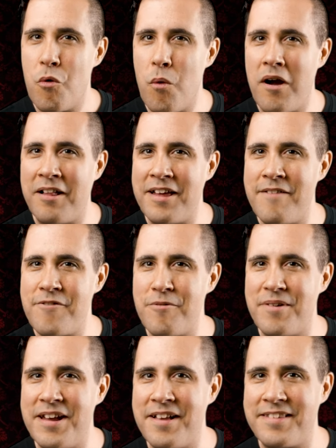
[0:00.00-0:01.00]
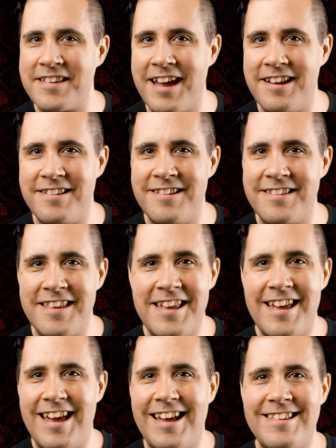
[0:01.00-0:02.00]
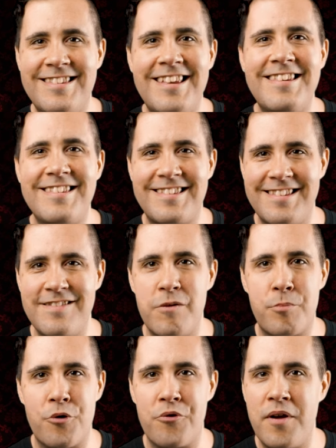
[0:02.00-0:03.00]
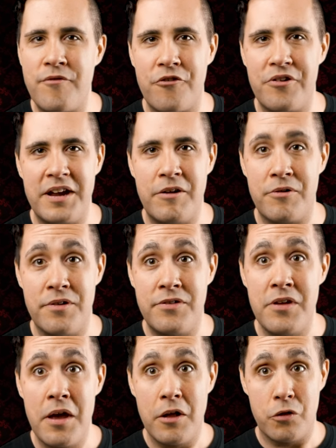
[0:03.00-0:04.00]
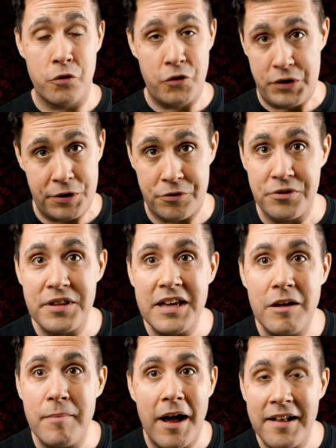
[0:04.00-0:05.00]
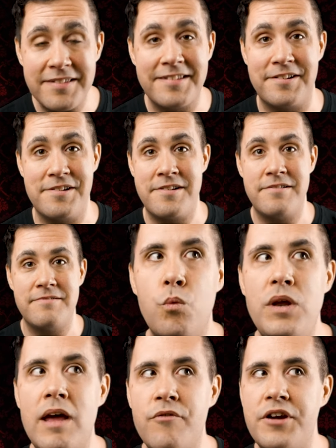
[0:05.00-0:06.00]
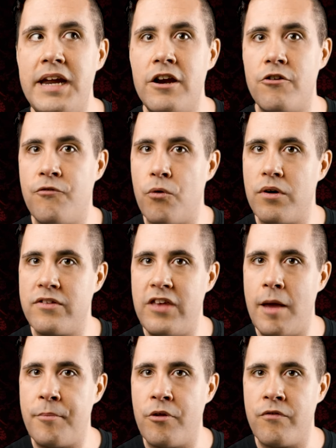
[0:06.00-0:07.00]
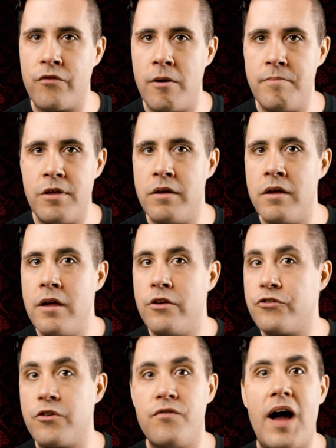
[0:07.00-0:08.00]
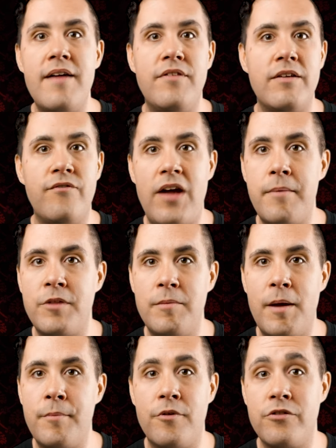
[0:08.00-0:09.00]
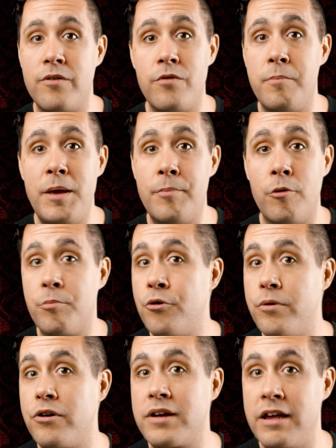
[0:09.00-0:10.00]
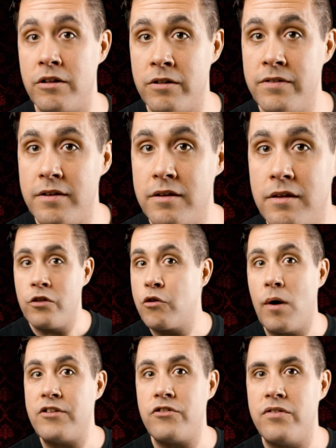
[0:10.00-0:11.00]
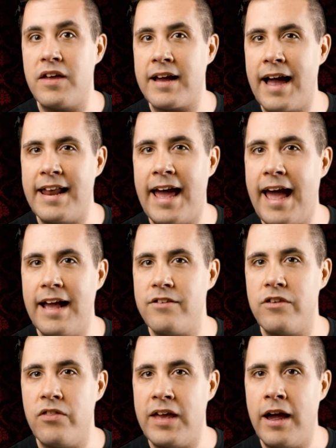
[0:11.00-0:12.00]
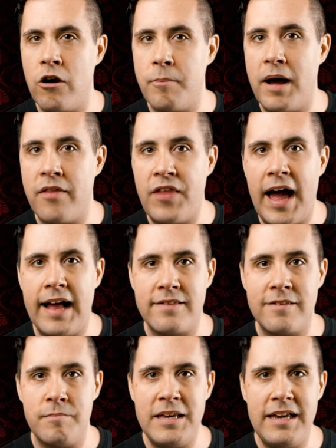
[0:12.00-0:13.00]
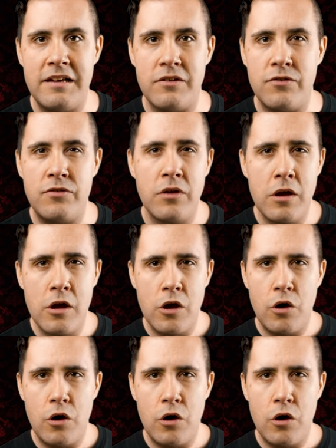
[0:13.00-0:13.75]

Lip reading: while everyone else kind of just exists in the periphery or is literally a monster. We never hear, for example, from the surviving family members of the people Bruder killed. The question that kind of hangs in the air about that, to me, is